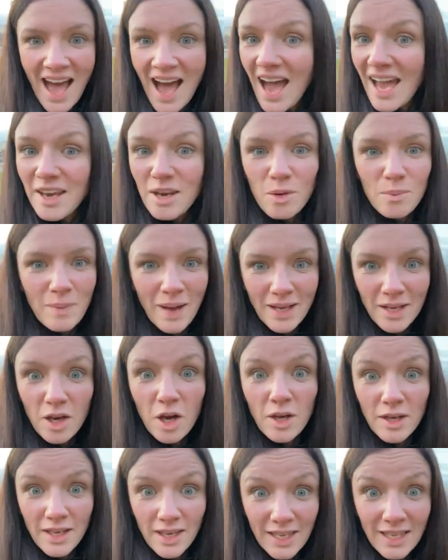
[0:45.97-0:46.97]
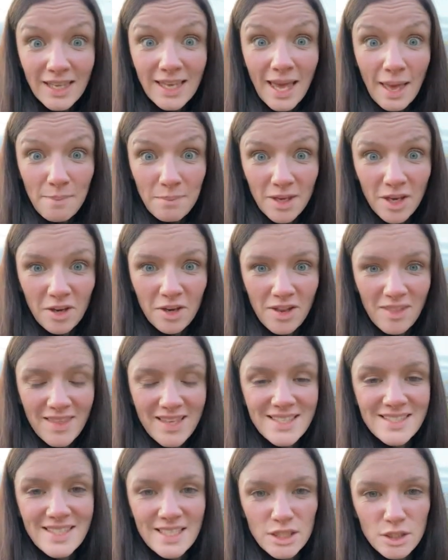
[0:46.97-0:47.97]
I know my God can get me out of
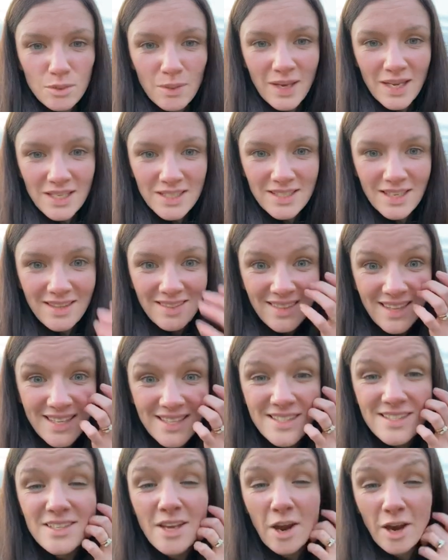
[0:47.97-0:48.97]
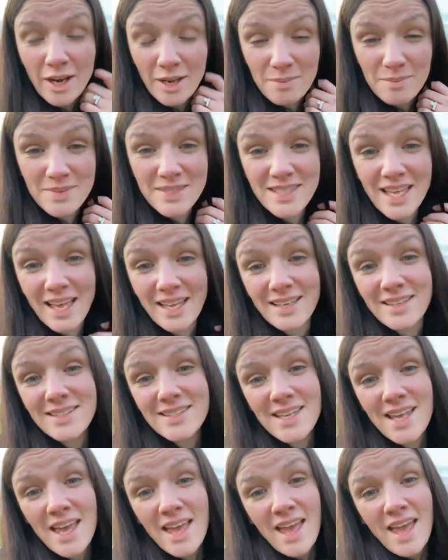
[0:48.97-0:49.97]
this situation, this circumstance,